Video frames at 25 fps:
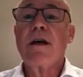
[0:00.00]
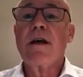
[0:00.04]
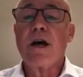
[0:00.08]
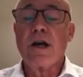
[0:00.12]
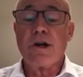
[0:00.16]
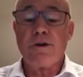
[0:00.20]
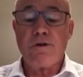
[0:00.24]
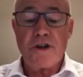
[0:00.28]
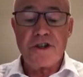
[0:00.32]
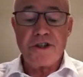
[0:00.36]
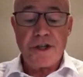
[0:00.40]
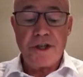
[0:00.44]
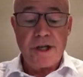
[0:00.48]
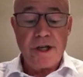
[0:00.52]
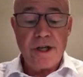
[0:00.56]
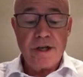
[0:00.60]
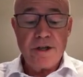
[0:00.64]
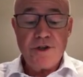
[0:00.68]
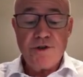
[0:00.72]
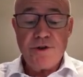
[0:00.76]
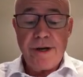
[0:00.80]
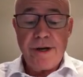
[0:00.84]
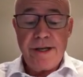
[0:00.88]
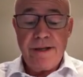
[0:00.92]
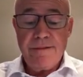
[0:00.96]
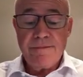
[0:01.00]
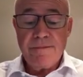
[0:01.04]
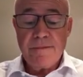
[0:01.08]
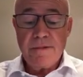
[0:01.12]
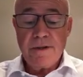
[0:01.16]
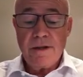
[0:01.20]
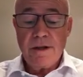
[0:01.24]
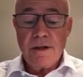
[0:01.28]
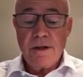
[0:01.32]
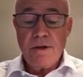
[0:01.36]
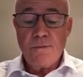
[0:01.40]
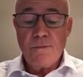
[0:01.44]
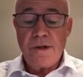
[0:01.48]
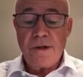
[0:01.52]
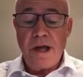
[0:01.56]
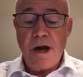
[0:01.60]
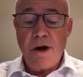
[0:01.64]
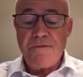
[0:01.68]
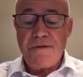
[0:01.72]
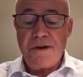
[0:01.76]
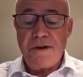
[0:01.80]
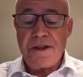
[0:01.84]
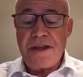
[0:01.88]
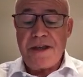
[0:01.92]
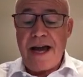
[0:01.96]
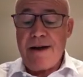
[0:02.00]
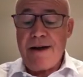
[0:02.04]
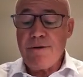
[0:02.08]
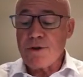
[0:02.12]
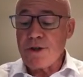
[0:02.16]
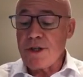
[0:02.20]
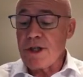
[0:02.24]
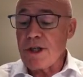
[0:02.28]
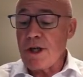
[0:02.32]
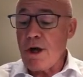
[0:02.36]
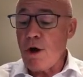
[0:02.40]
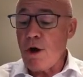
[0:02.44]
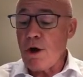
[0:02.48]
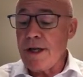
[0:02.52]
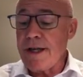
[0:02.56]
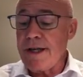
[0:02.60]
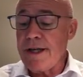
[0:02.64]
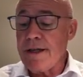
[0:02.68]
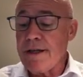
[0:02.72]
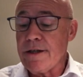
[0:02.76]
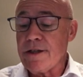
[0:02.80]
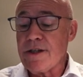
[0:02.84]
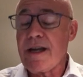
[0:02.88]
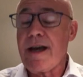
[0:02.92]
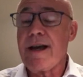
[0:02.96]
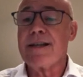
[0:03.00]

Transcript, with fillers: across the country with over a thousand colleagues.